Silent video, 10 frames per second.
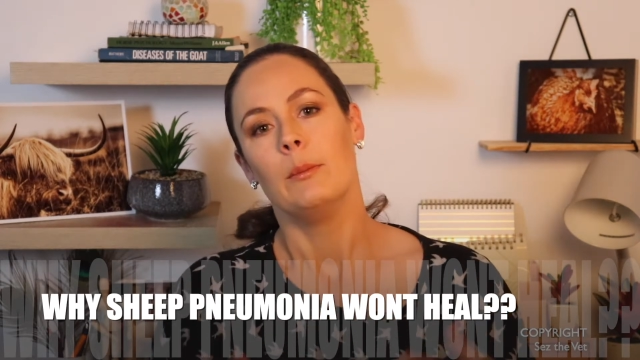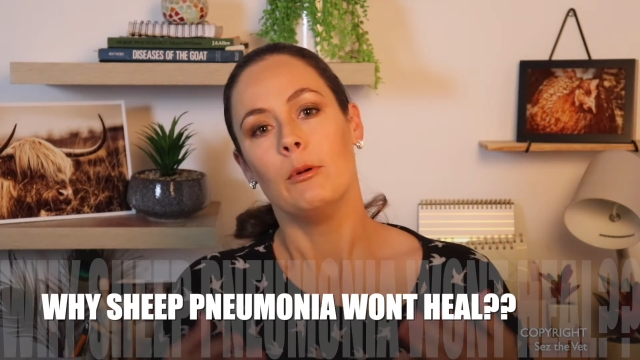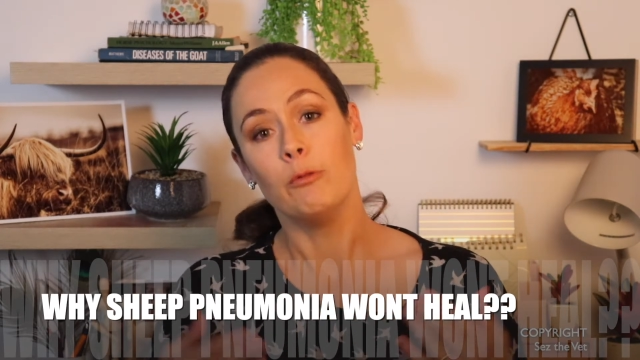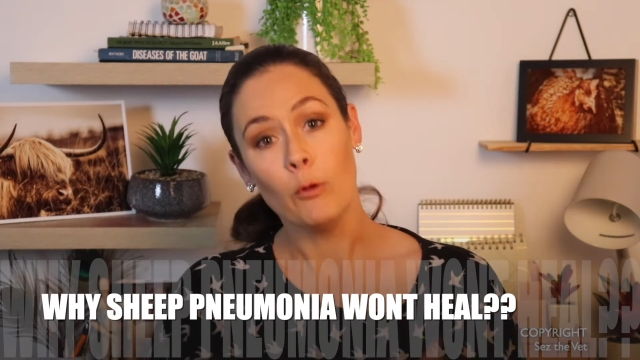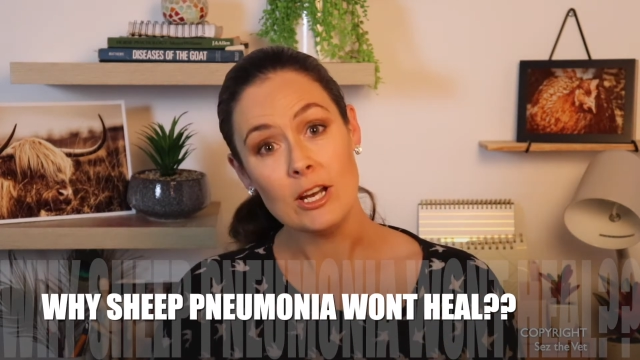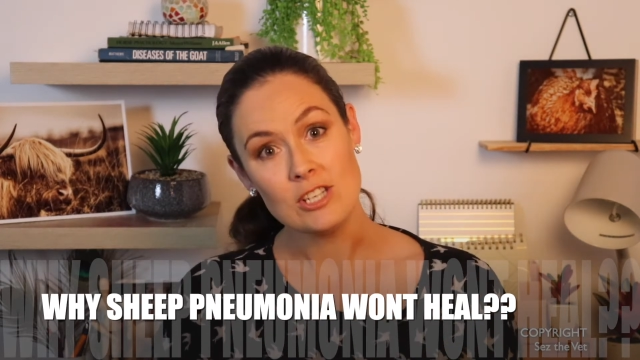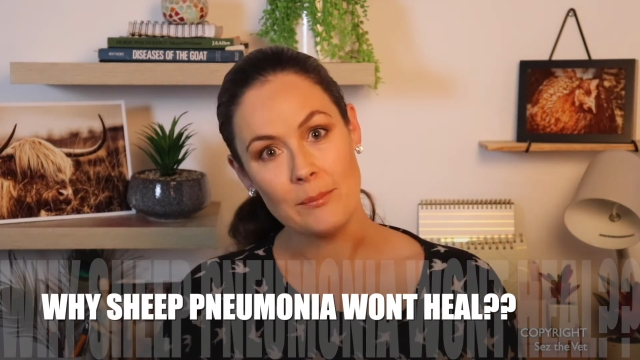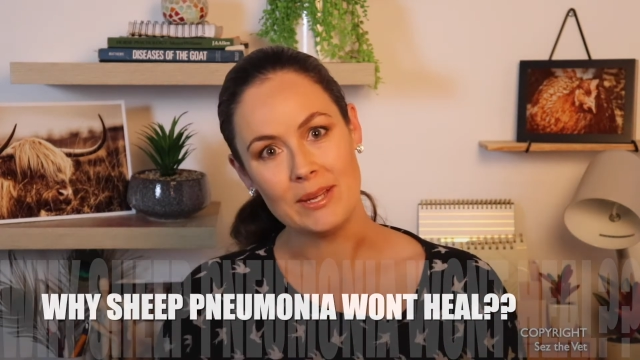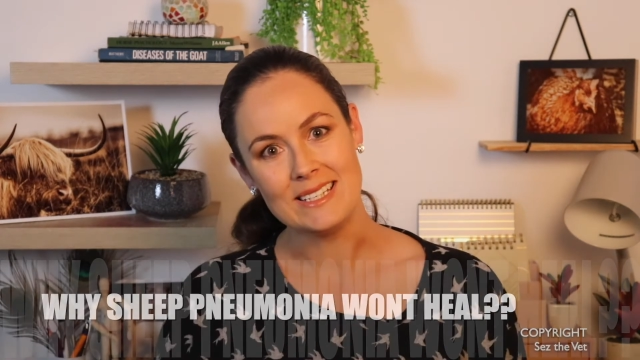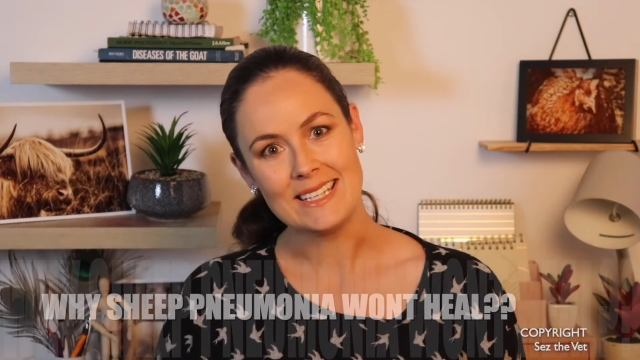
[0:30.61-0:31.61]
Before I
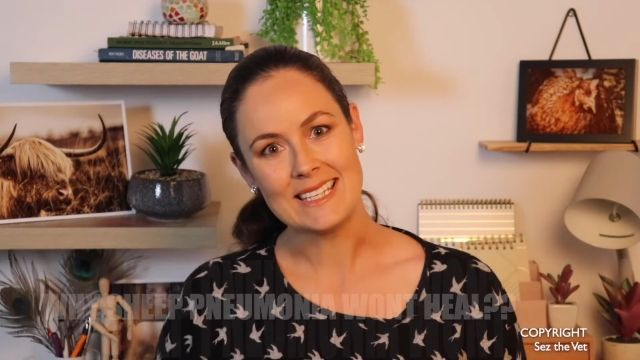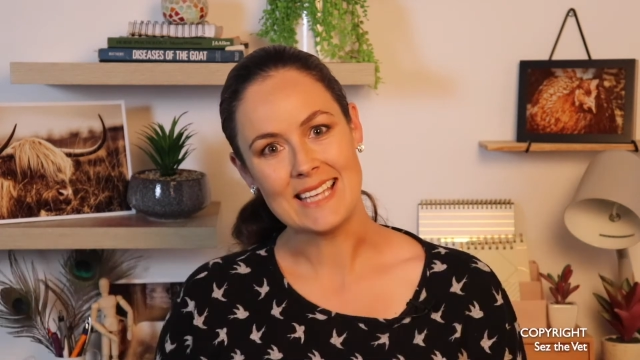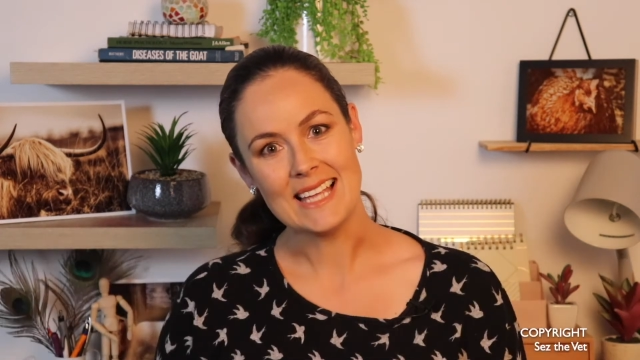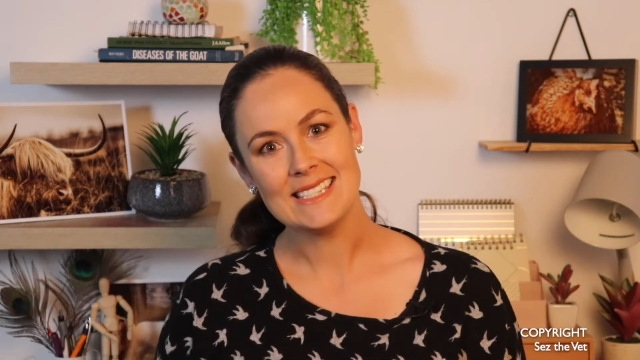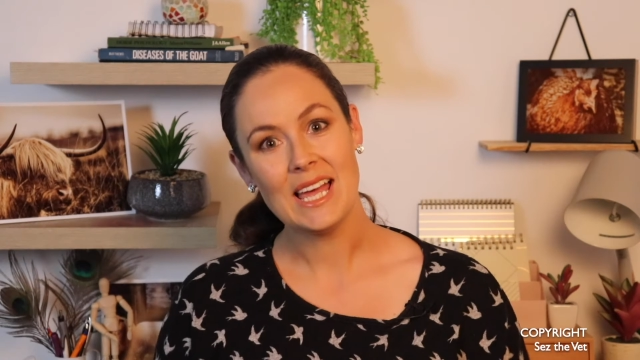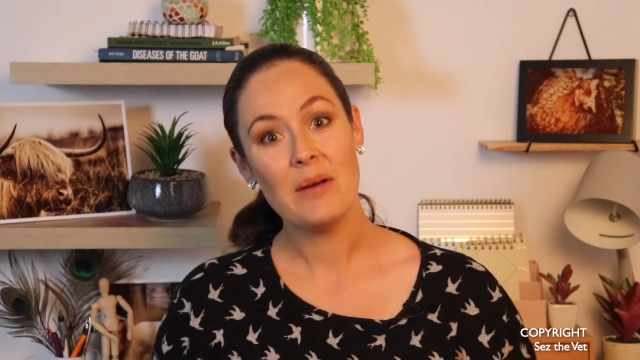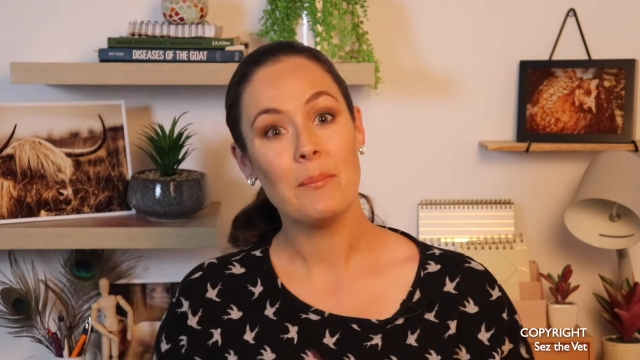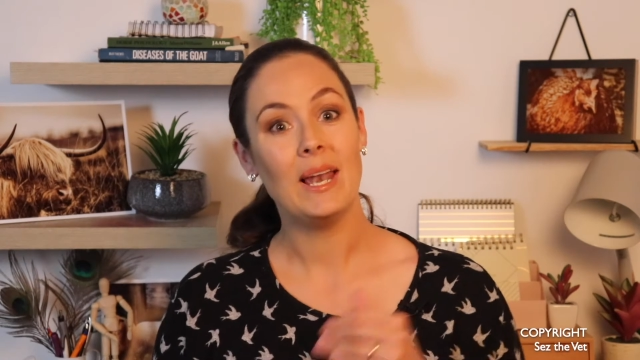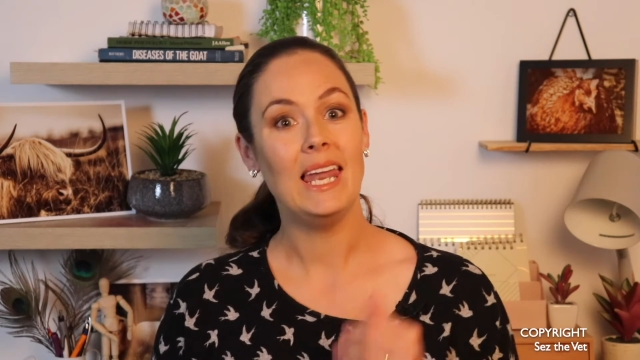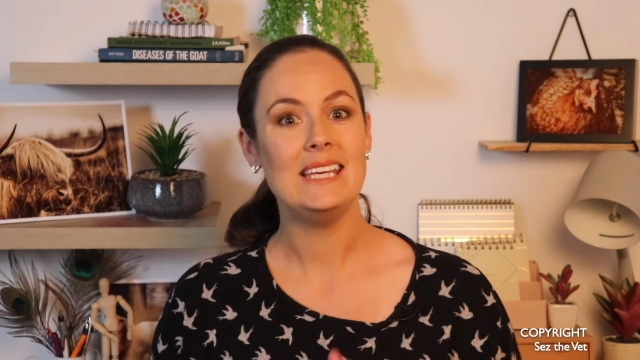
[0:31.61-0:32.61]
jump into this answer,
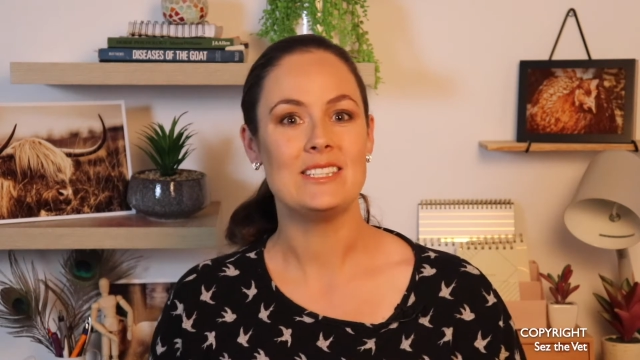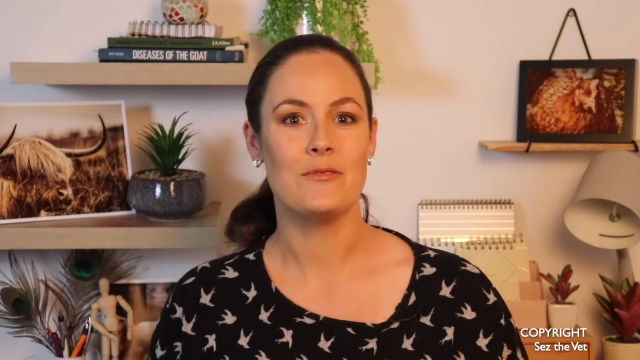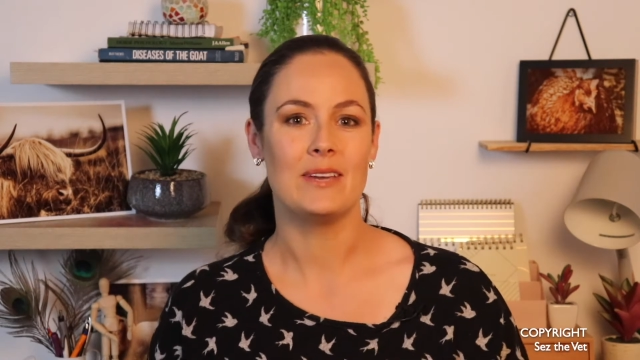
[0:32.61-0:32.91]
please don't